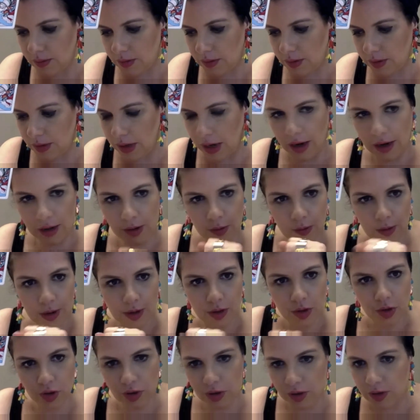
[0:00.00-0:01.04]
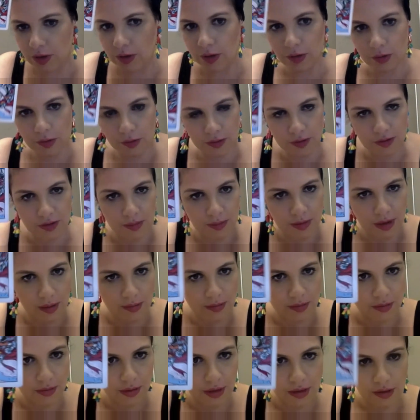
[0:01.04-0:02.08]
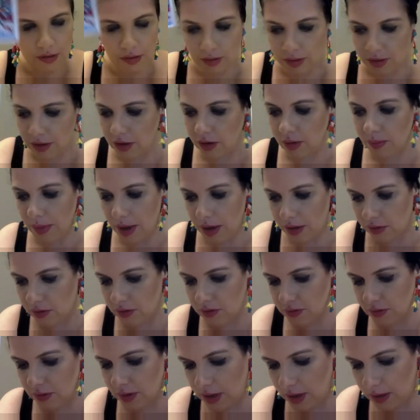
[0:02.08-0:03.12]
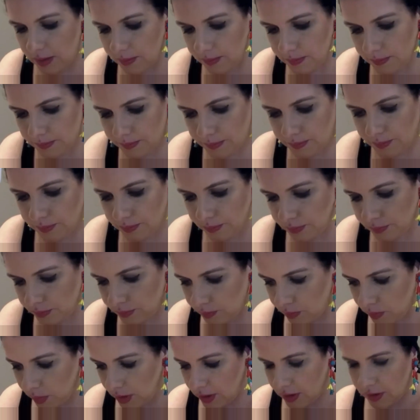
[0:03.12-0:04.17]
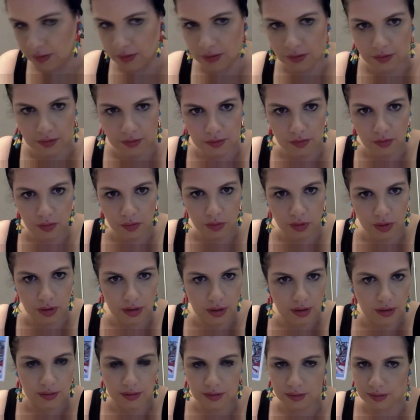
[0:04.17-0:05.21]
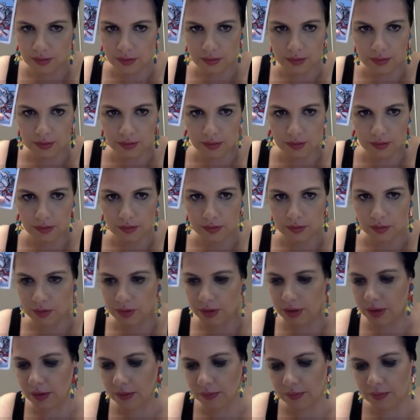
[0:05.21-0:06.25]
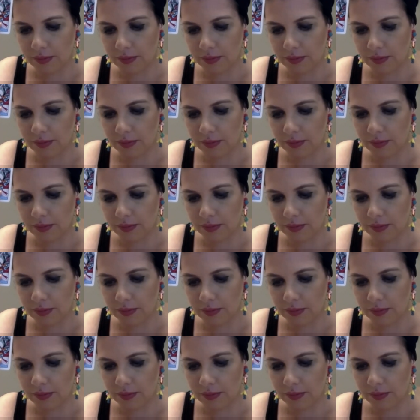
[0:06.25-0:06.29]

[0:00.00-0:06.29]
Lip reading: Yeah, aggression. Sometimes related to legal matters, okay? Because it's a sword and long story.